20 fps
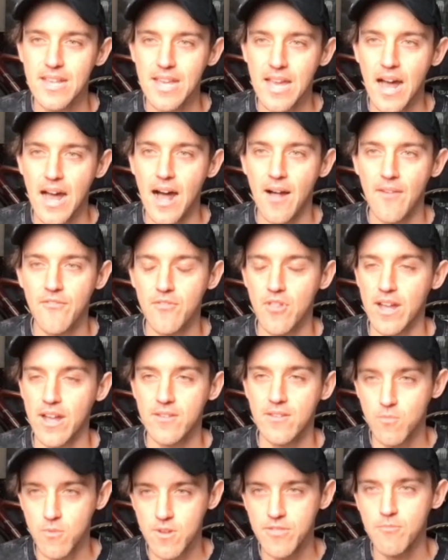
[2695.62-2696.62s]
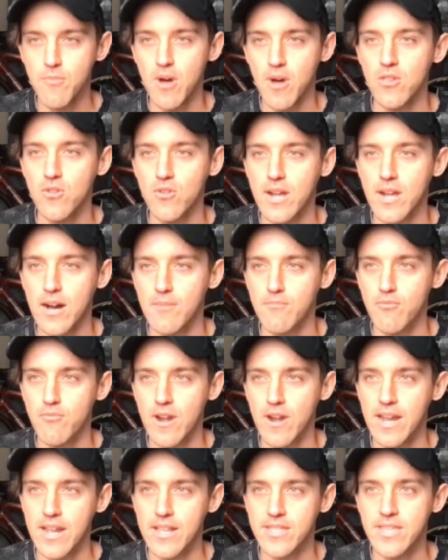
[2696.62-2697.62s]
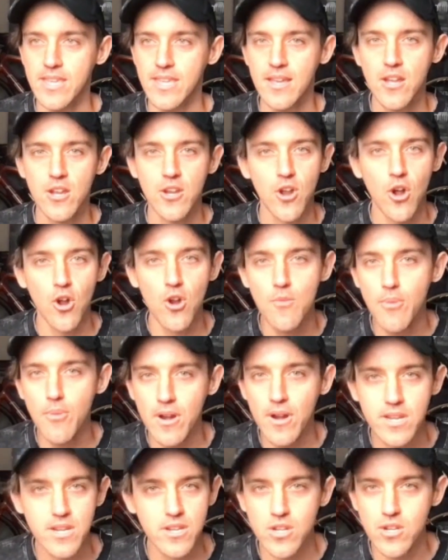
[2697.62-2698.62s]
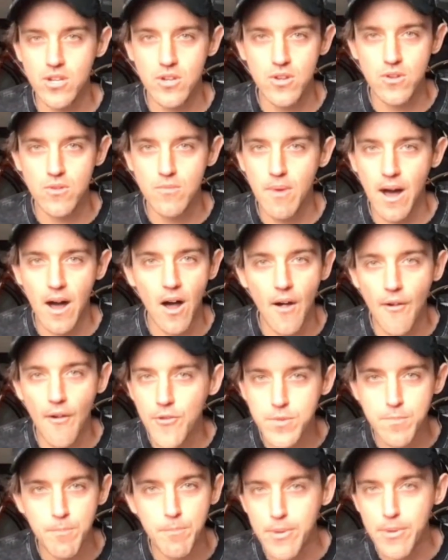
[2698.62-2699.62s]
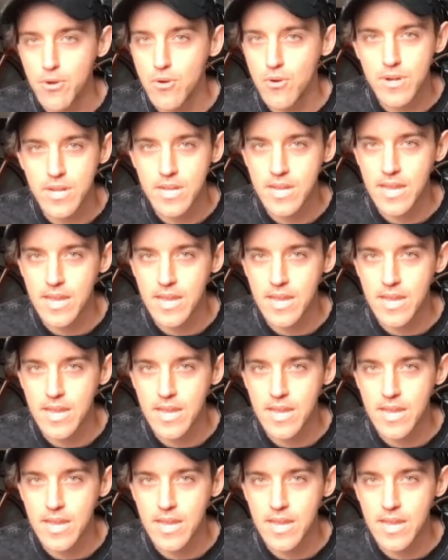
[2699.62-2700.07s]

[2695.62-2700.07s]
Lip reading: Like with my Lookup brand, nobody knew, but I was building